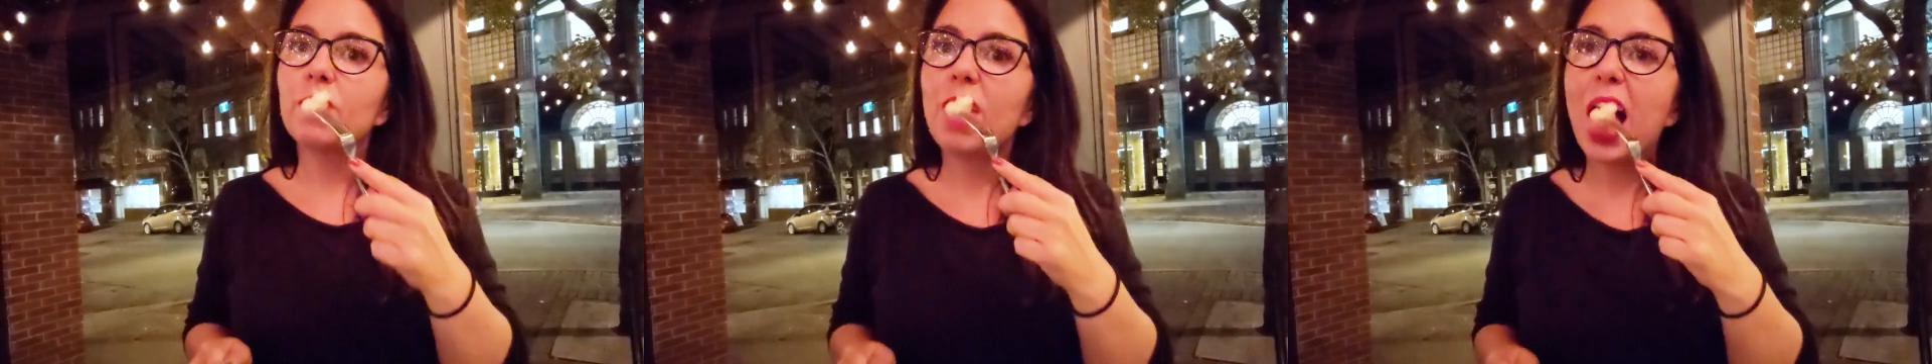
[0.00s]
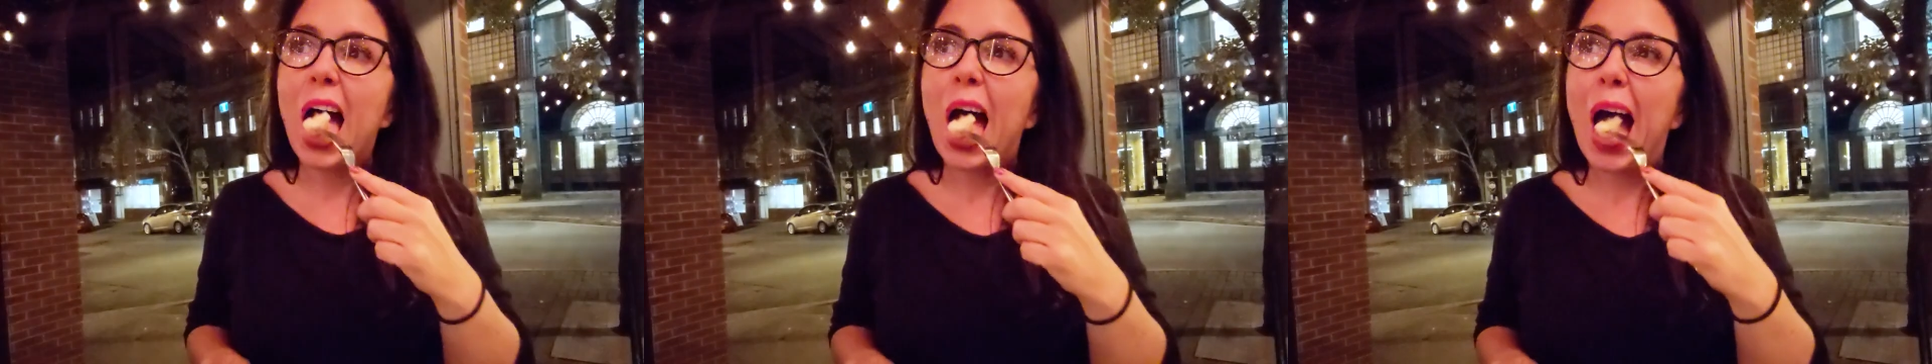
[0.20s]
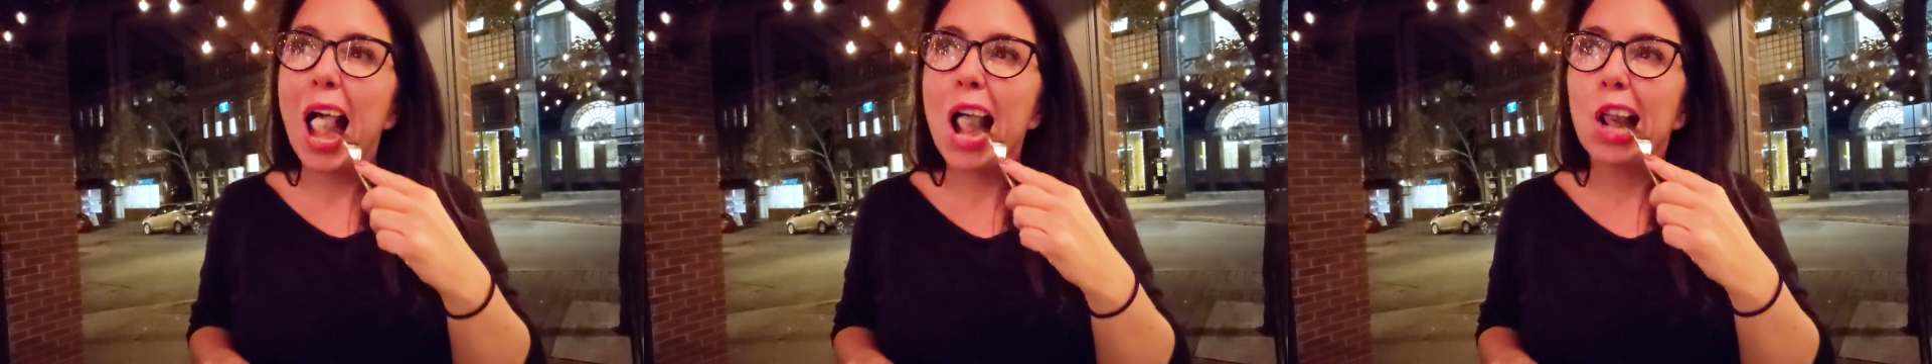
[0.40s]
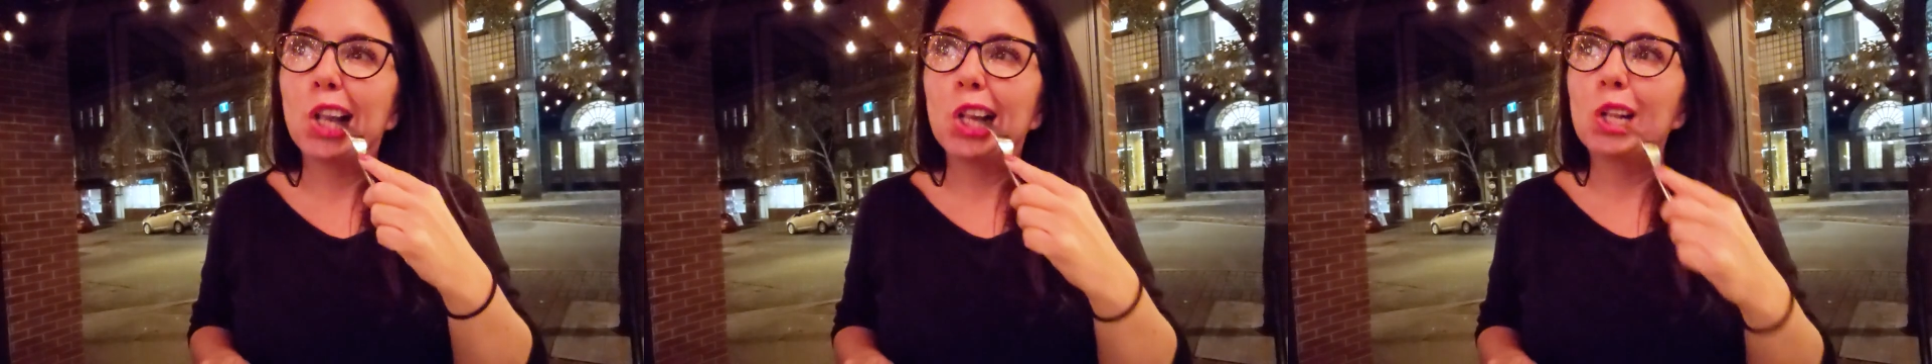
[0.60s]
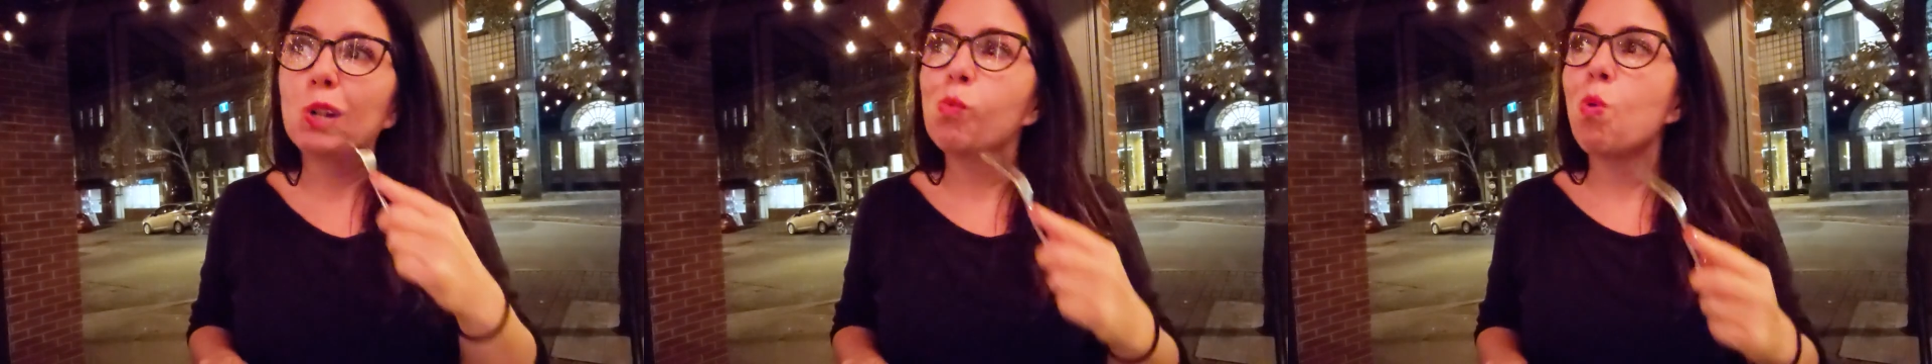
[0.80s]
it was a deli by
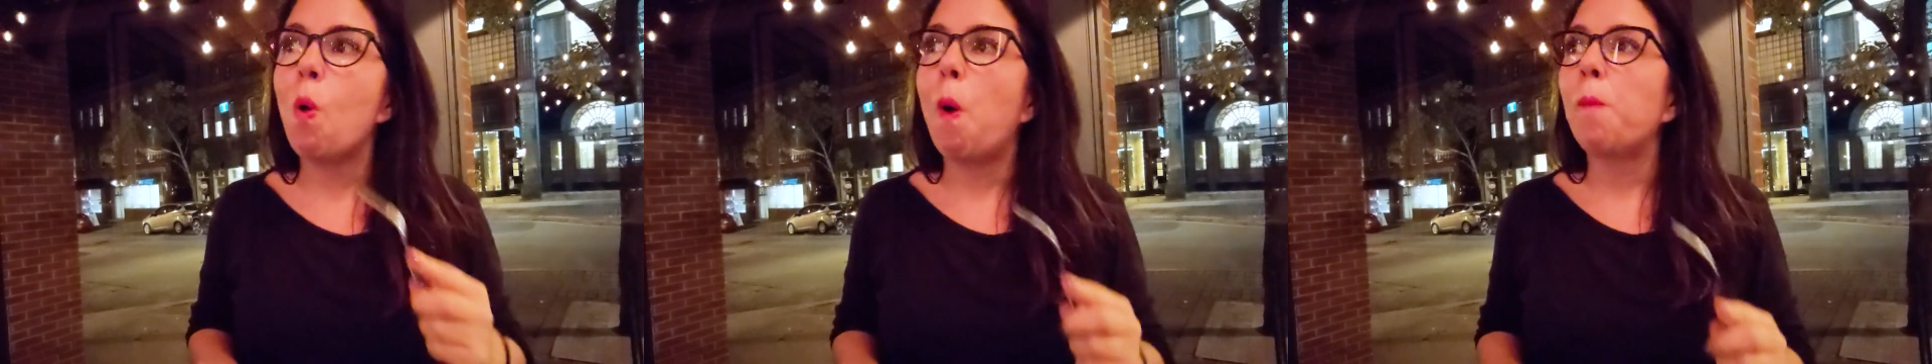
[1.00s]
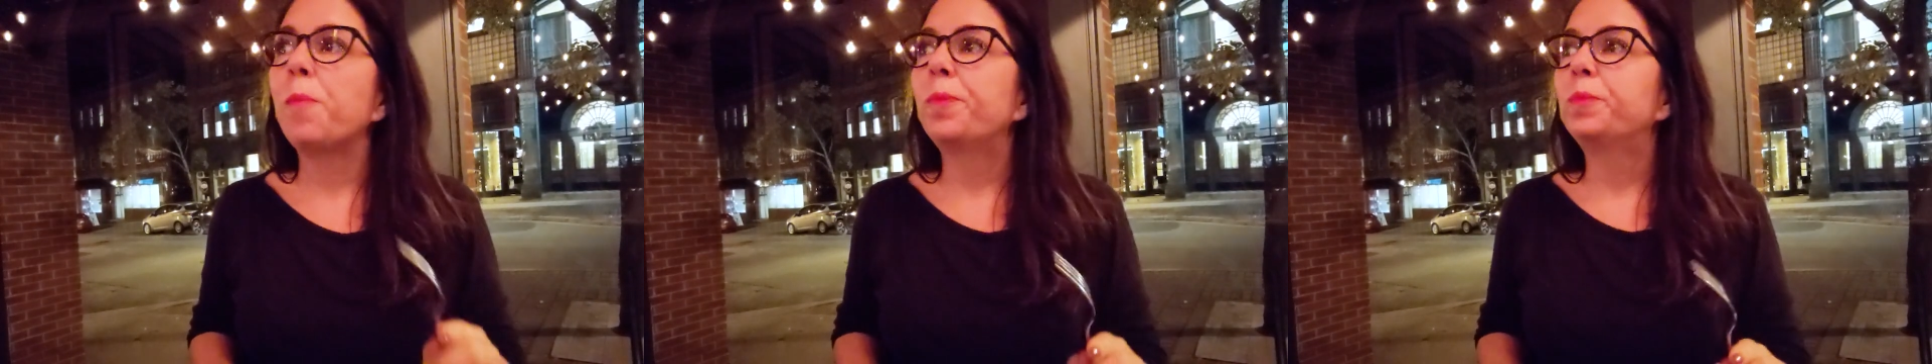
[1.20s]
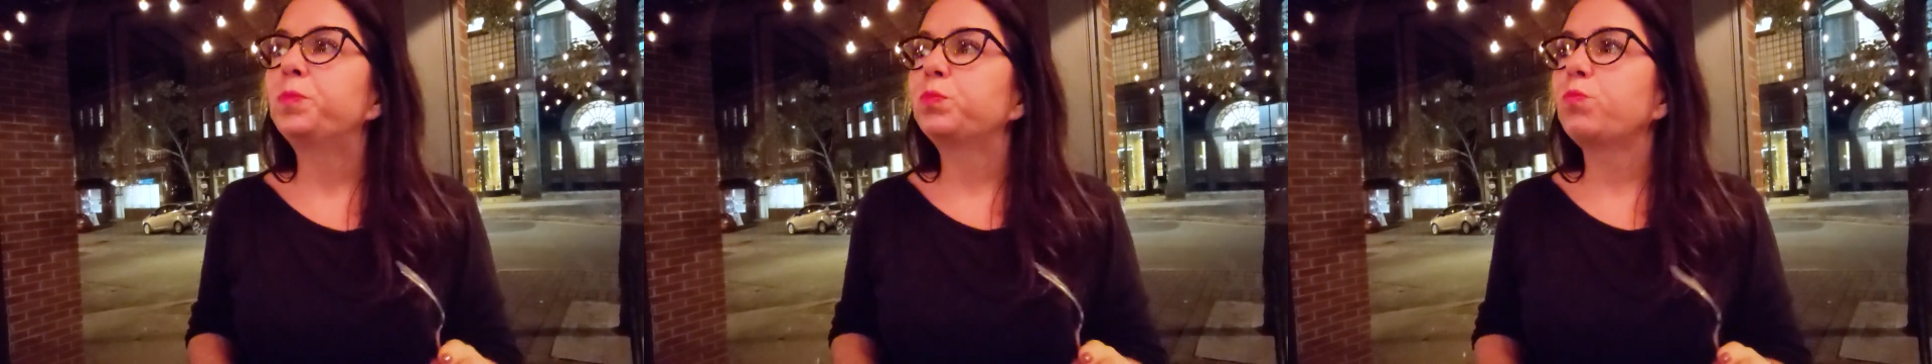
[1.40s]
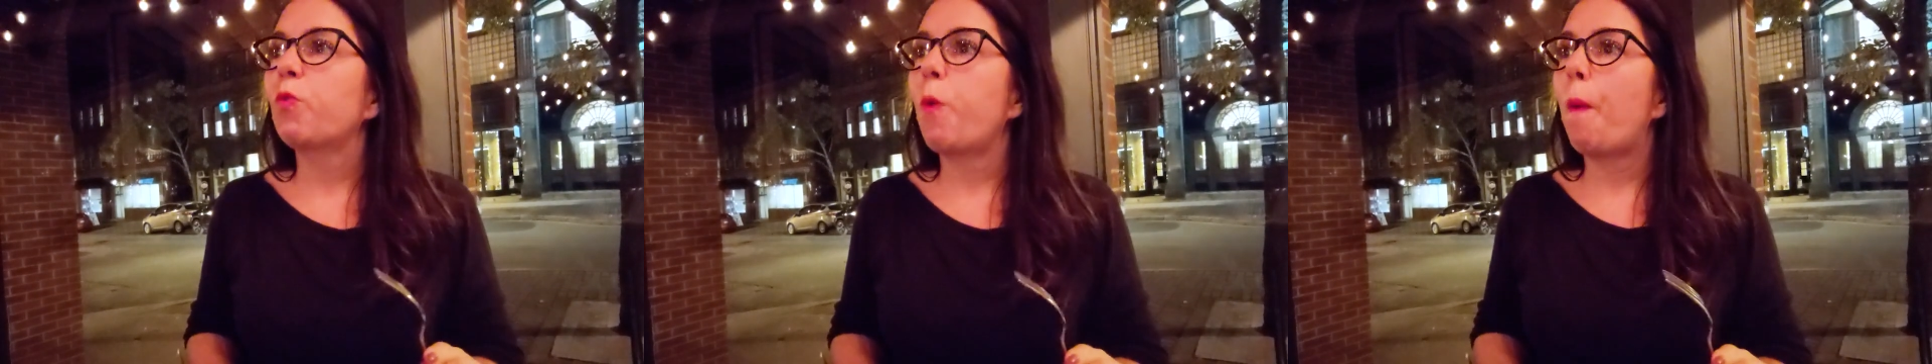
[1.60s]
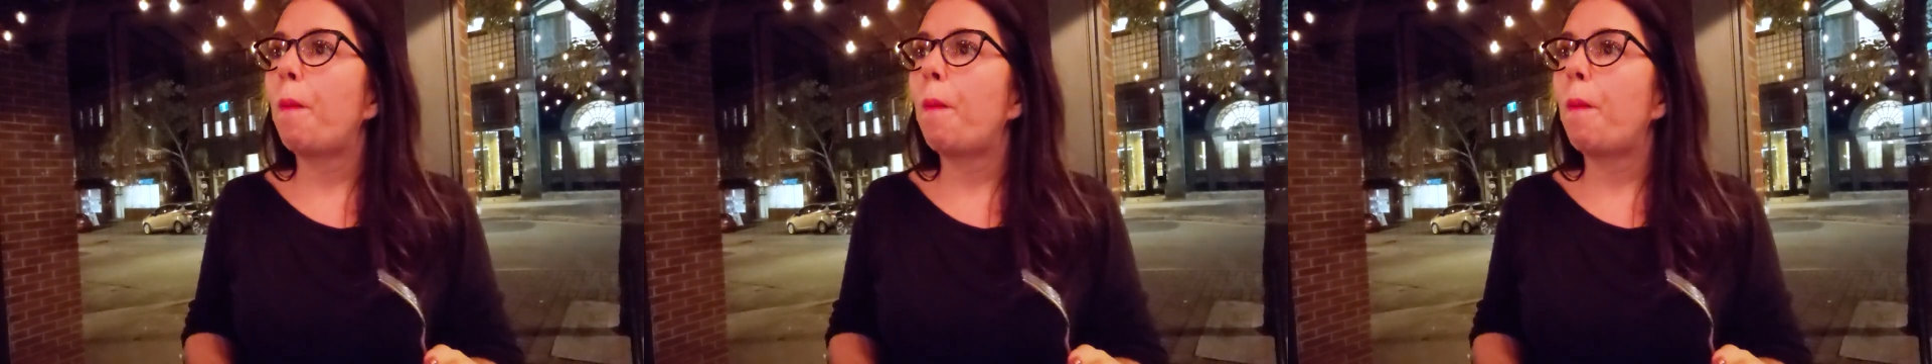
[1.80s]
day and Italian